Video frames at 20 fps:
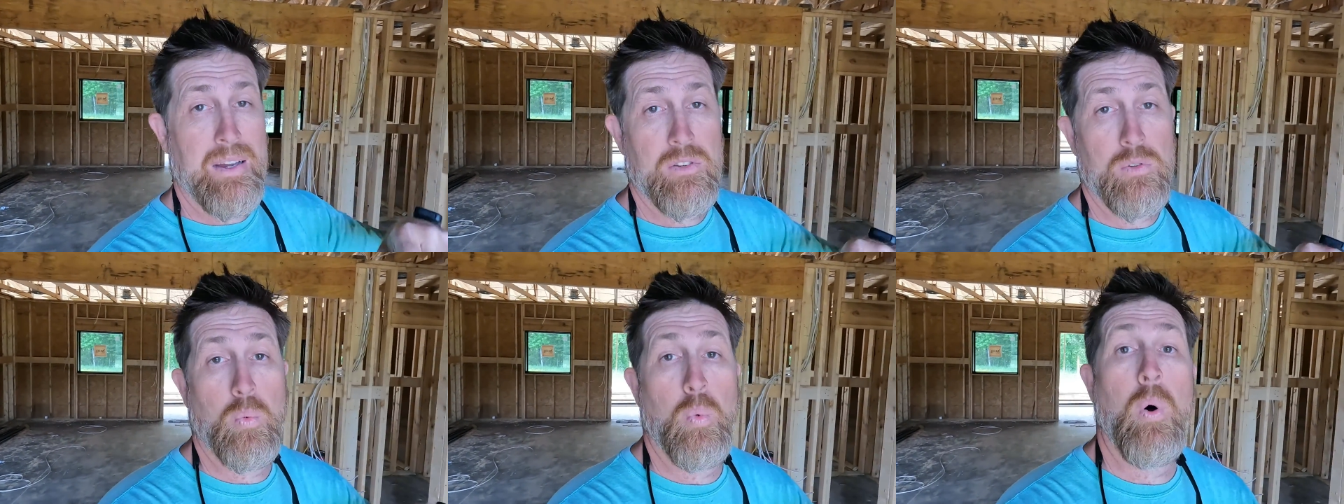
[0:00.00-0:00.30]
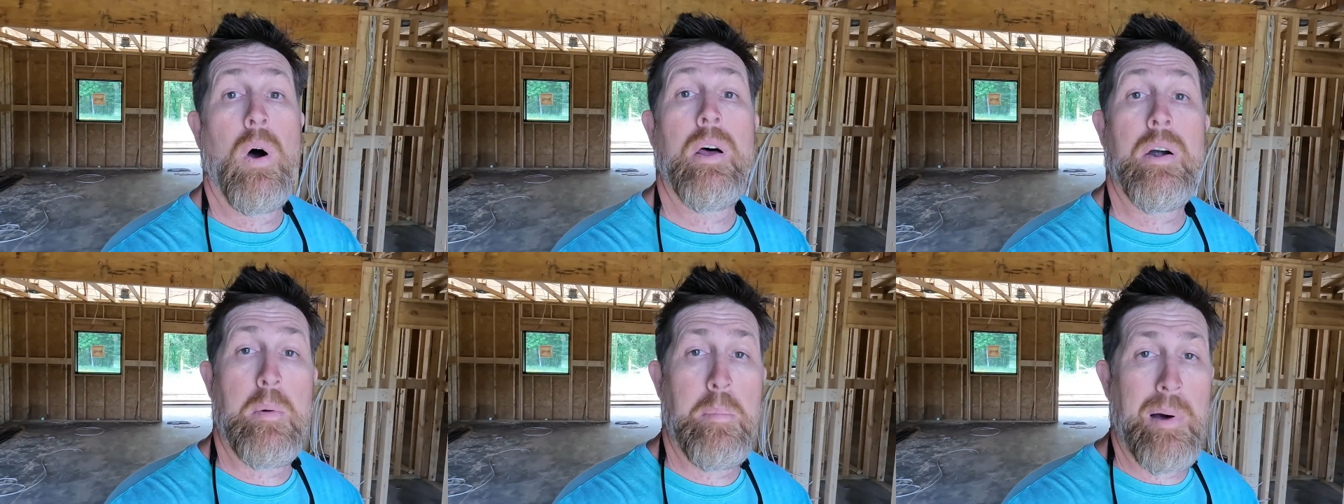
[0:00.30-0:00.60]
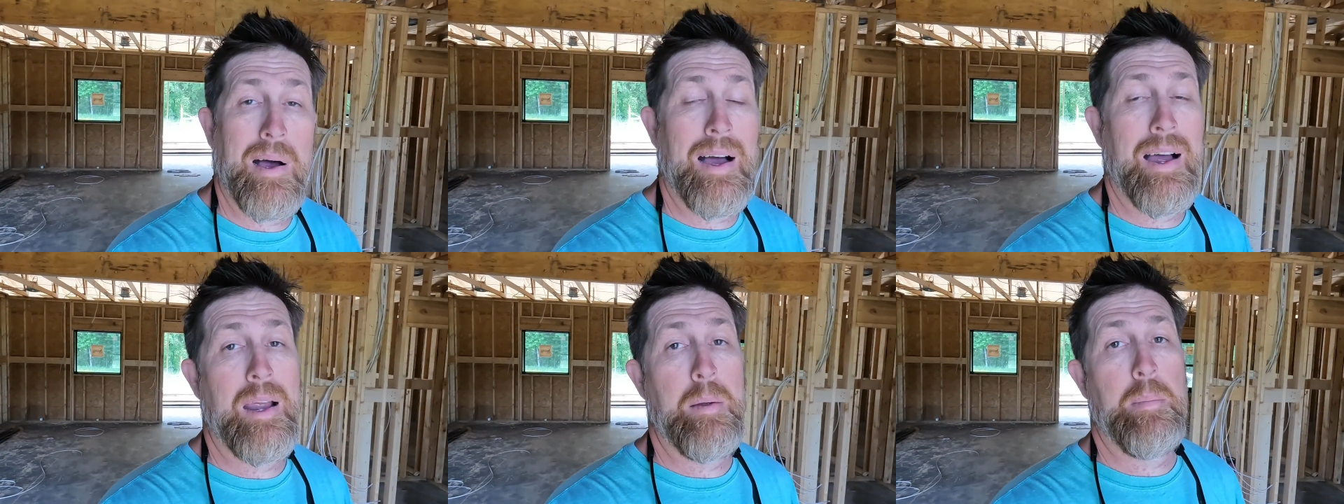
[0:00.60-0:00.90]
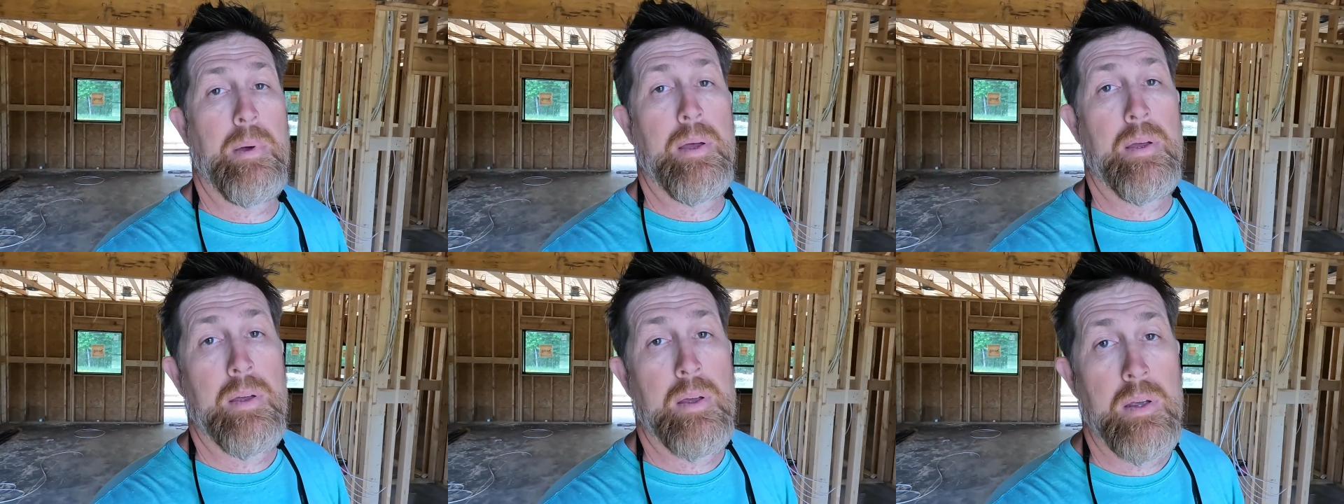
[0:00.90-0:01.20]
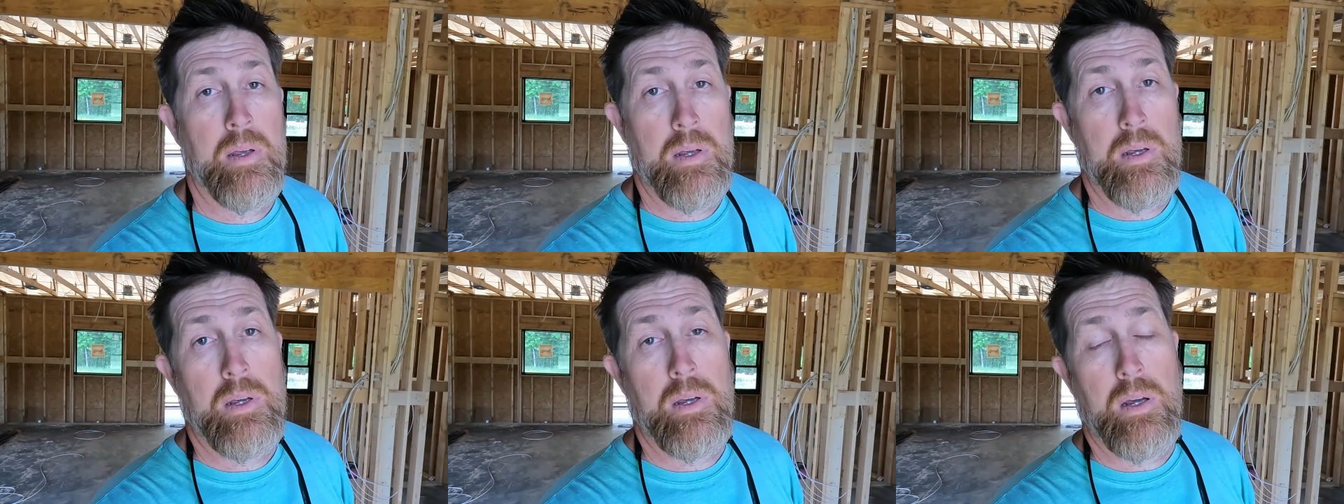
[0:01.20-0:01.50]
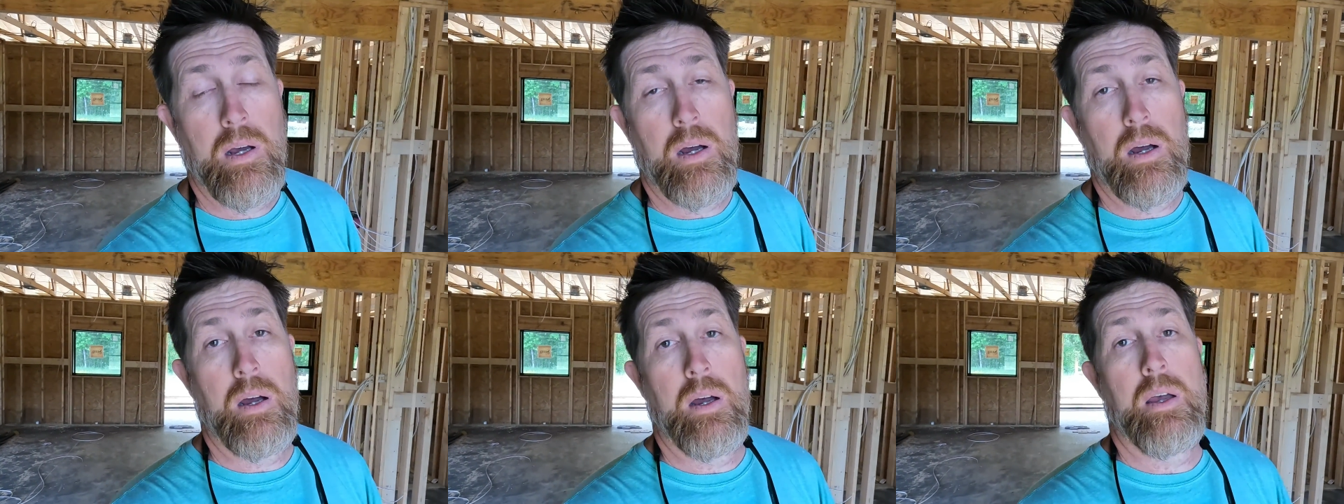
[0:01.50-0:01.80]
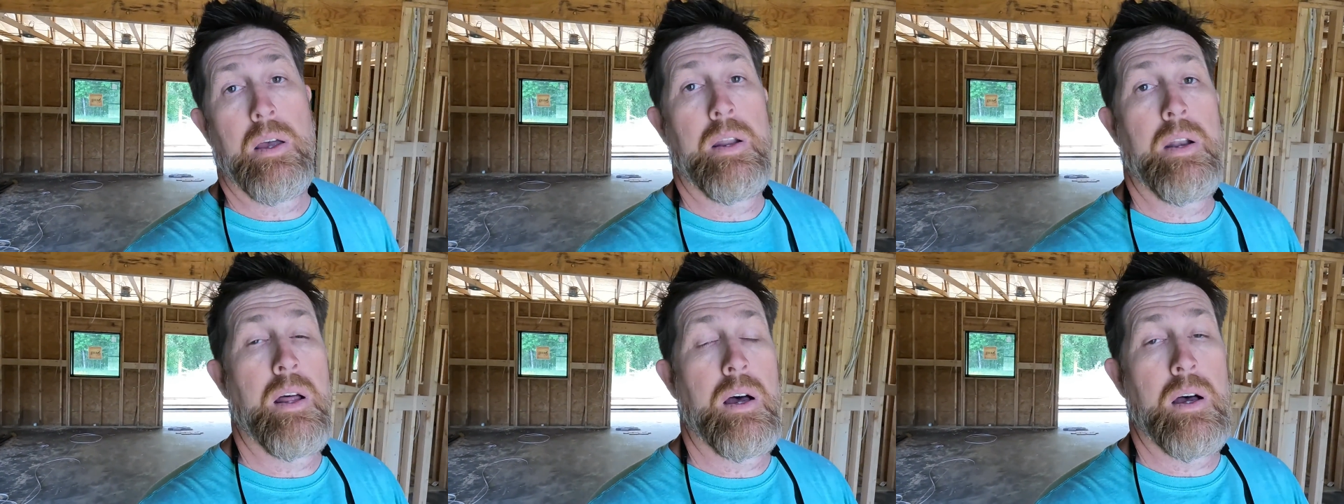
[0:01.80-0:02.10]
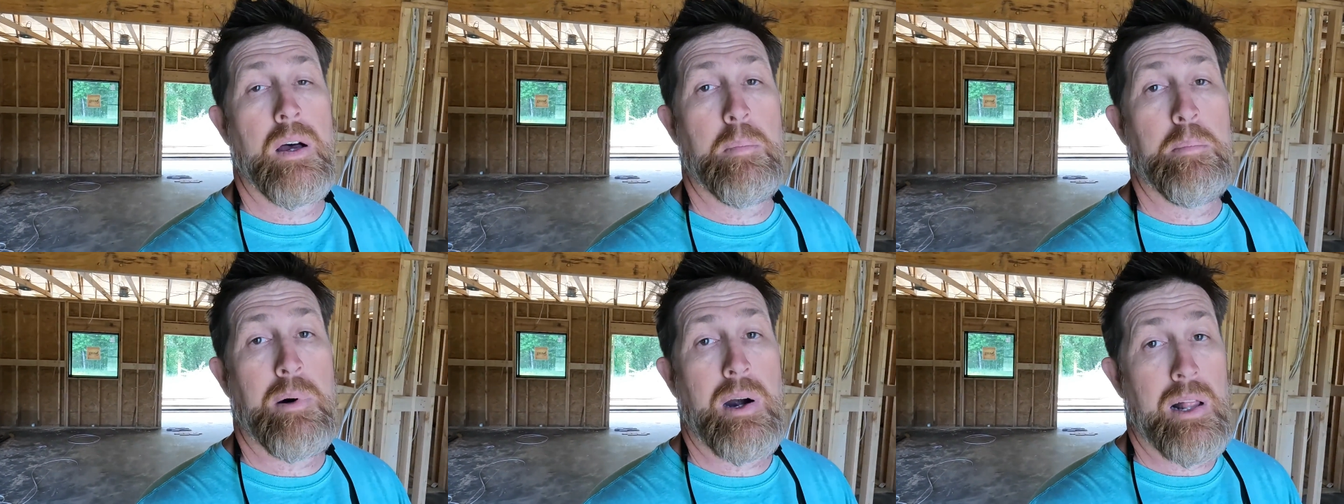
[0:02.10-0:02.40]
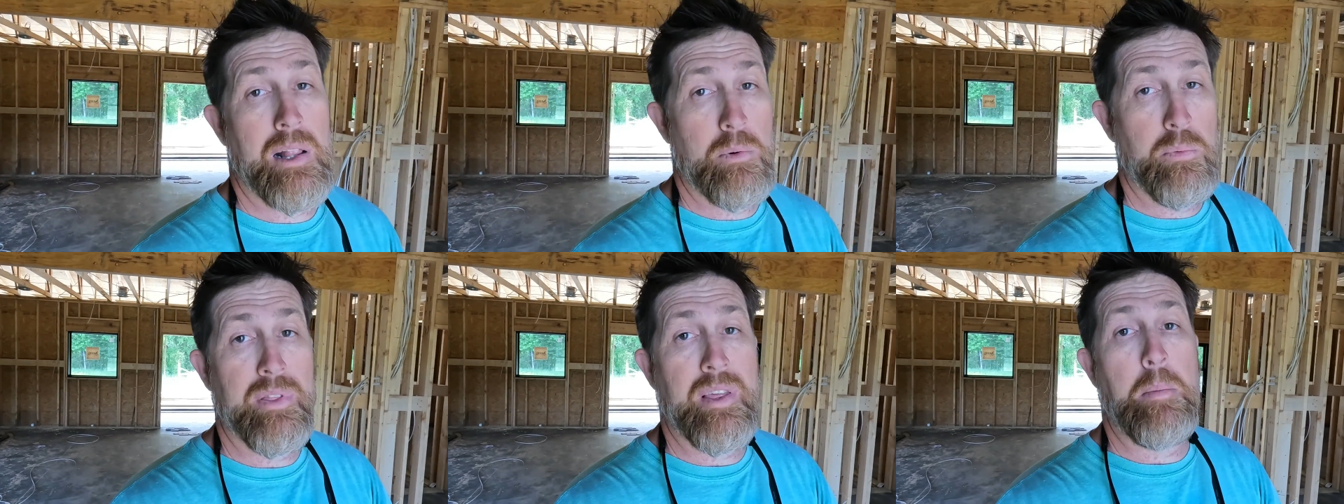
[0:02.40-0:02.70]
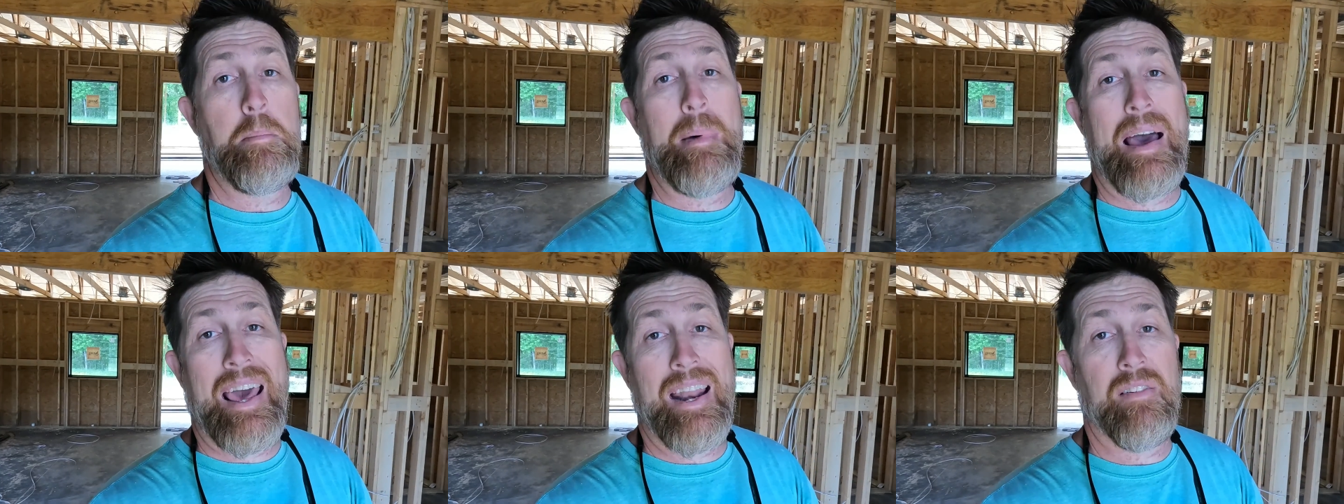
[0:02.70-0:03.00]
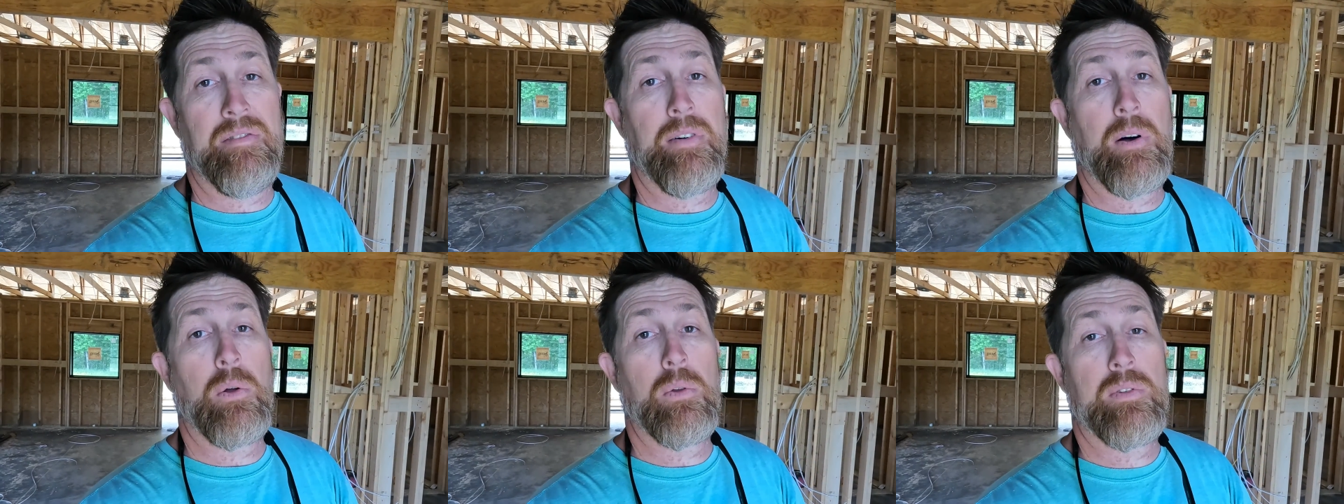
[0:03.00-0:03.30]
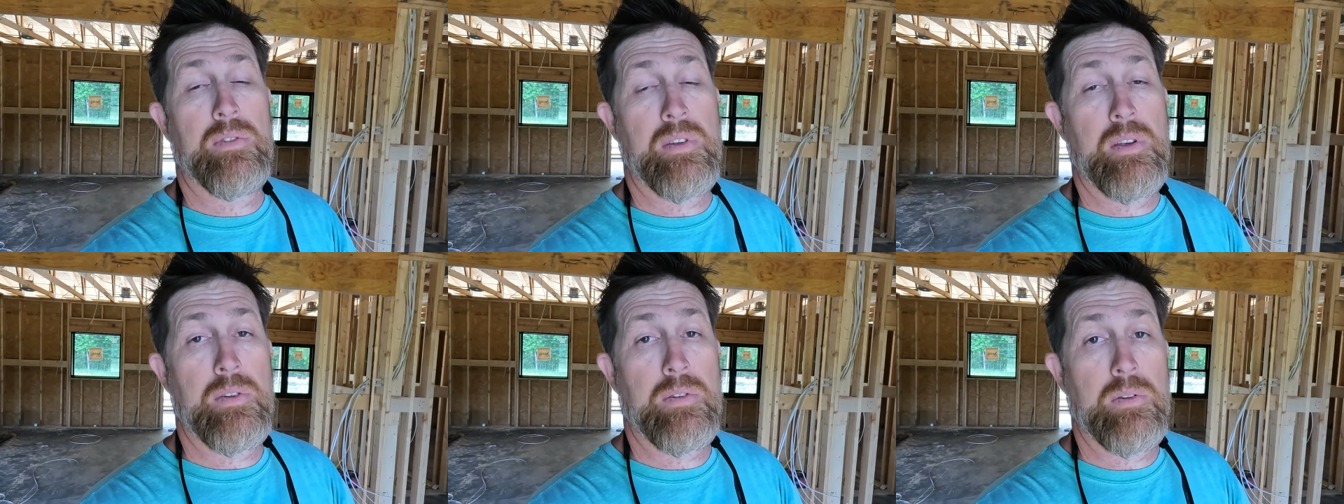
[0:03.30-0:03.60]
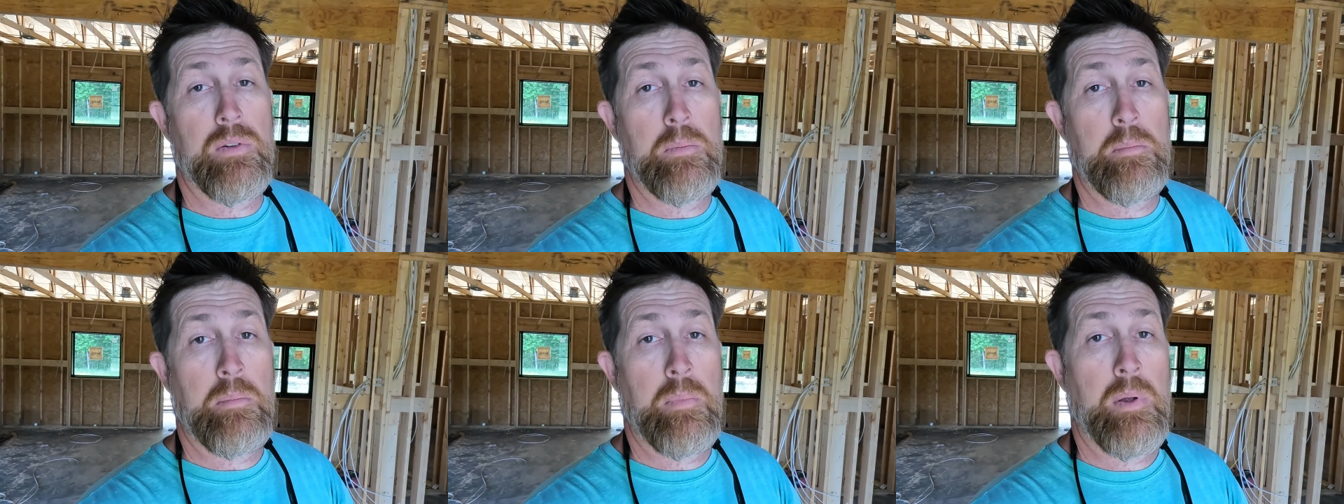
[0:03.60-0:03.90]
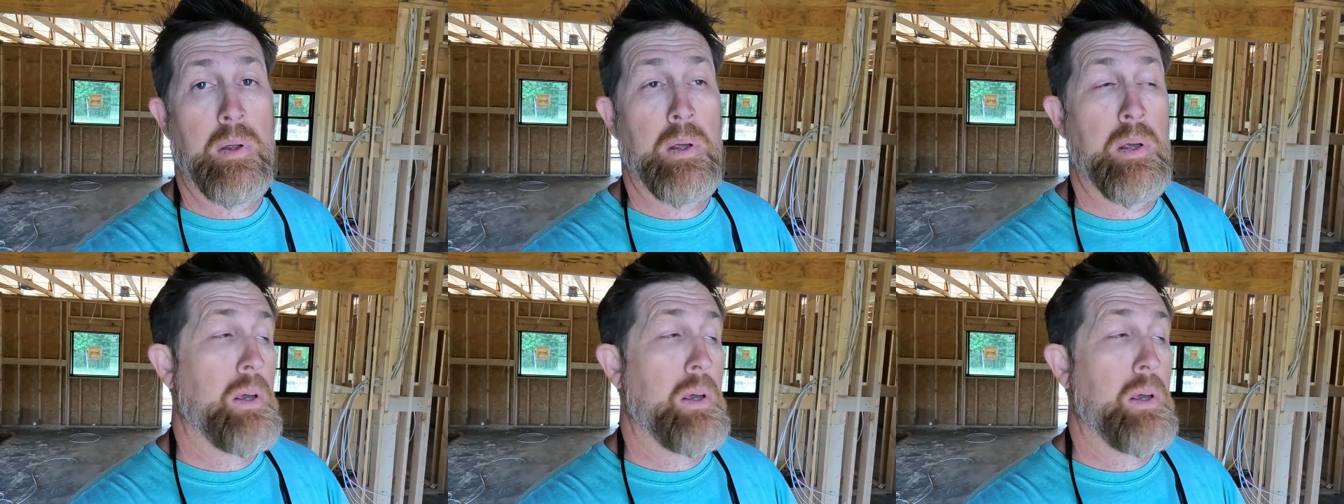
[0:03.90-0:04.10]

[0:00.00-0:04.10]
water pipe, and probably with a manifold system.